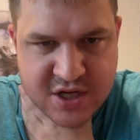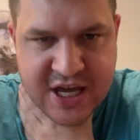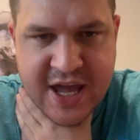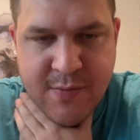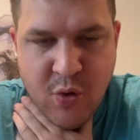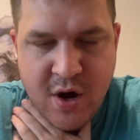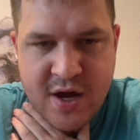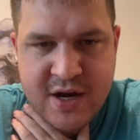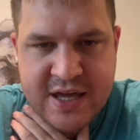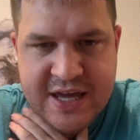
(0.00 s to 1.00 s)
Game
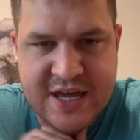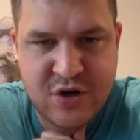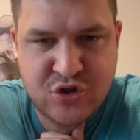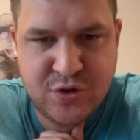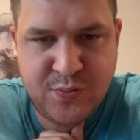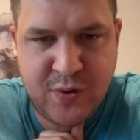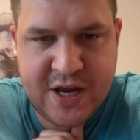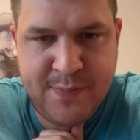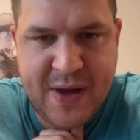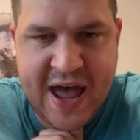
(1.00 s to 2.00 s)
one, the Eagles will
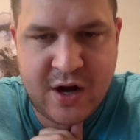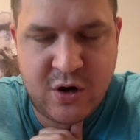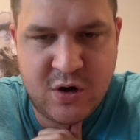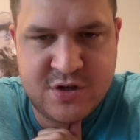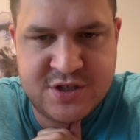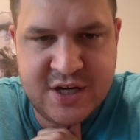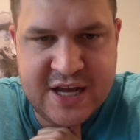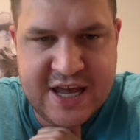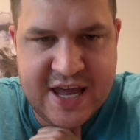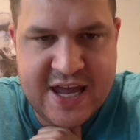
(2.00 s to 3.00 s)
play the Packers
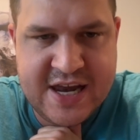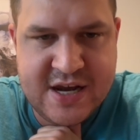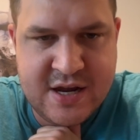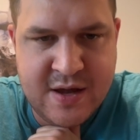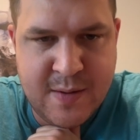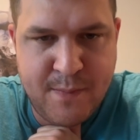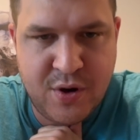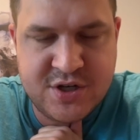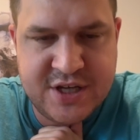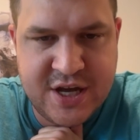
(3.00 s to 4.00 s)
in
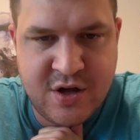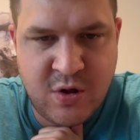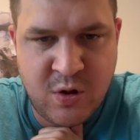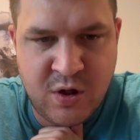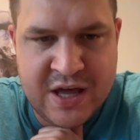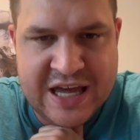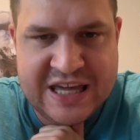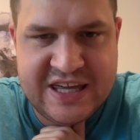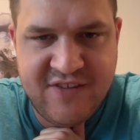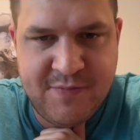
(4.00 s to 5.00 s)
Brazil.
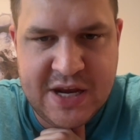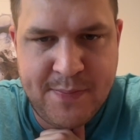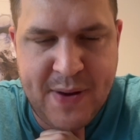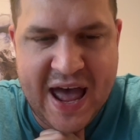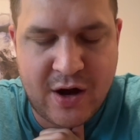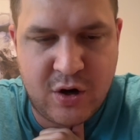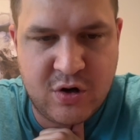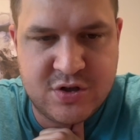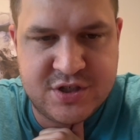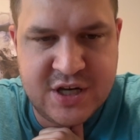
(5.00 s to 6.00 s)
Give me the
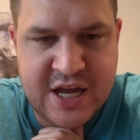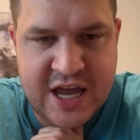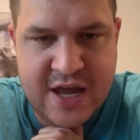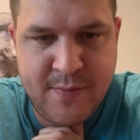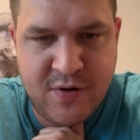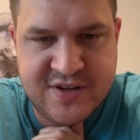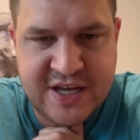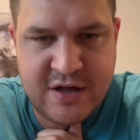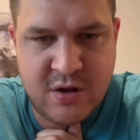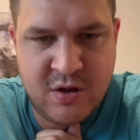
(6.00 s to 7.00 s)
Packers in
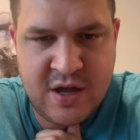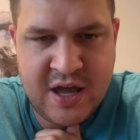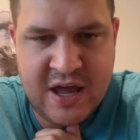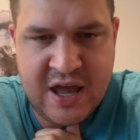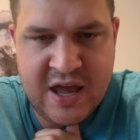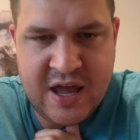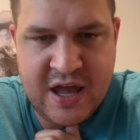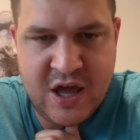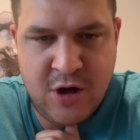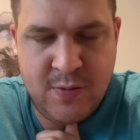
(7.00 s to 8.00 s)
Brazil.
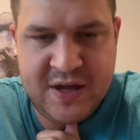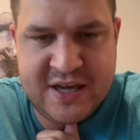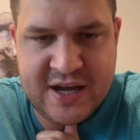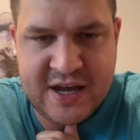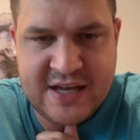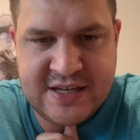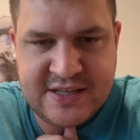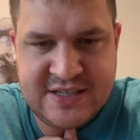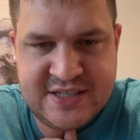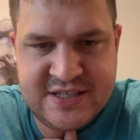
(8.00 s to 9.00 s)
It'll be kick-ass
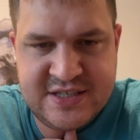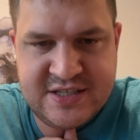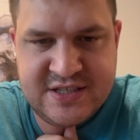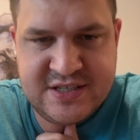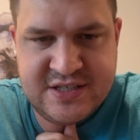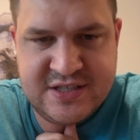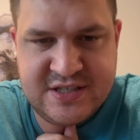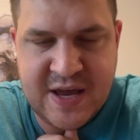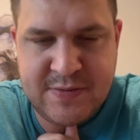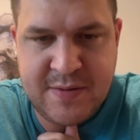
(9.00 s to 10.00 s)
at
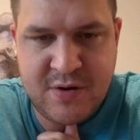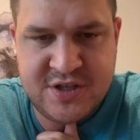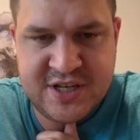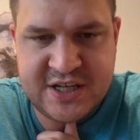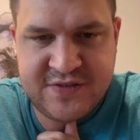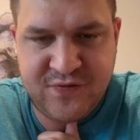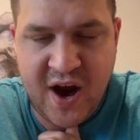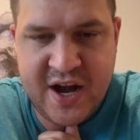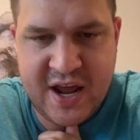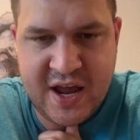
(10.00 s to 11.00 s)
September 6th,
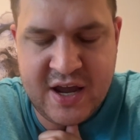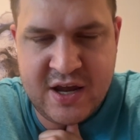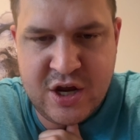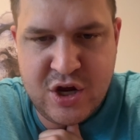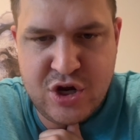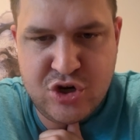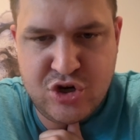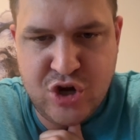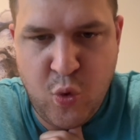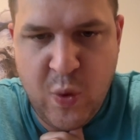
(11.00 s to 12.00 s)
Friday,
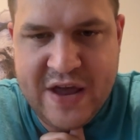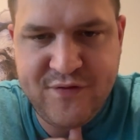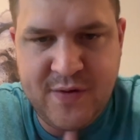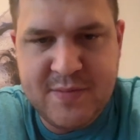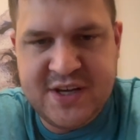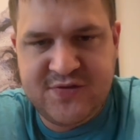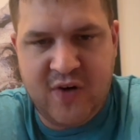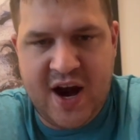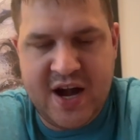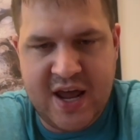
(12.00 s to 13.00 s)
a week from this
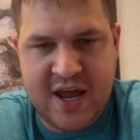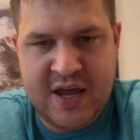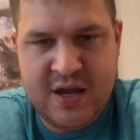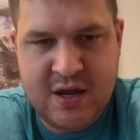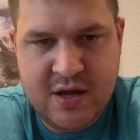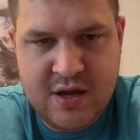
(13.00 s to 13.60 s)
Friday,